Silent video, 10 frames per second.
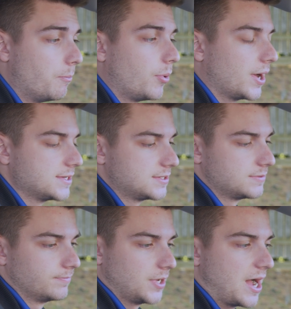but
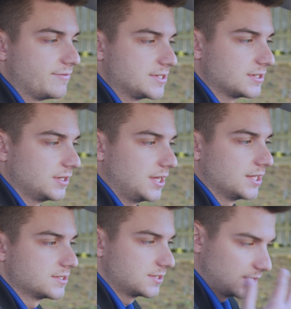obviously
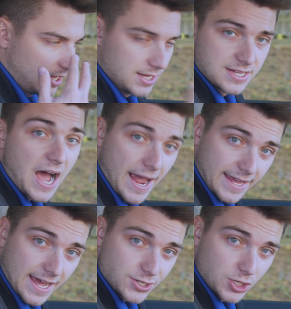it's
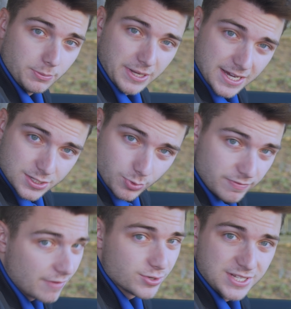eye-catching because
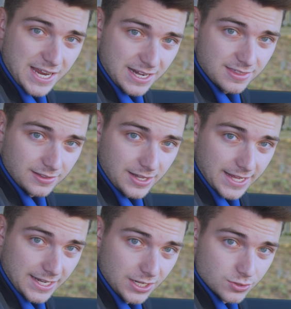we've never seen anything
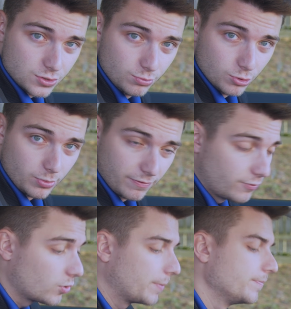like it in a Subaru
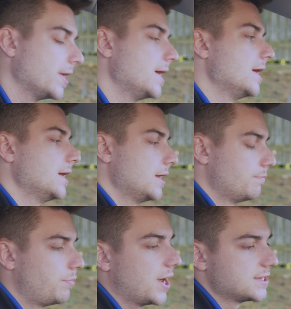before.
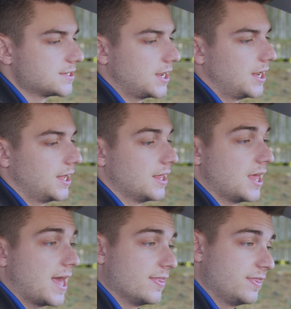But
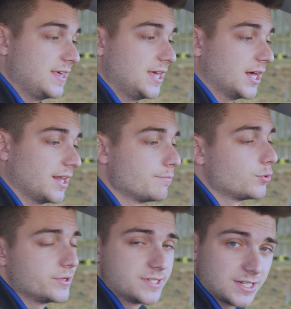the
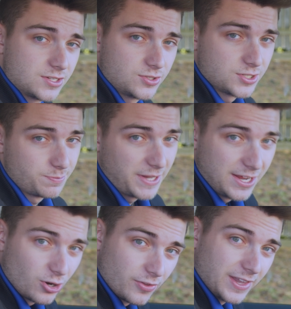11.6-inch display
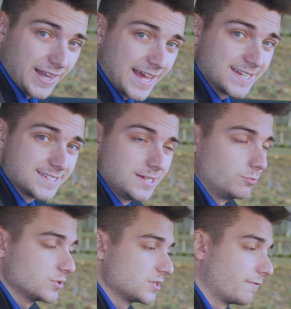here on the Legacy
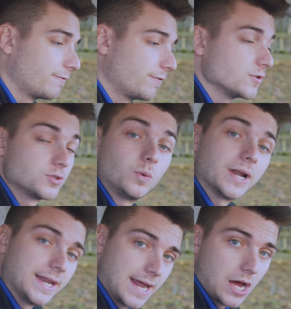was the first one
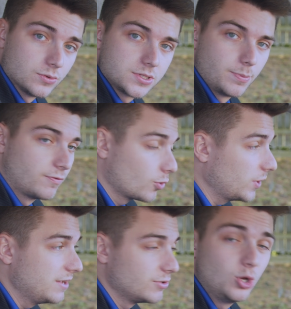announced. Before
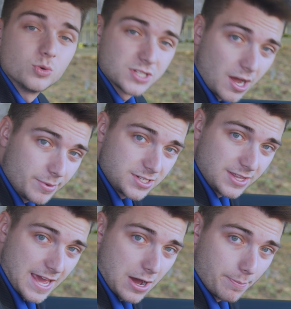we even knew it was coming to
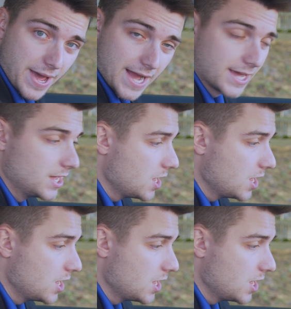the Outback,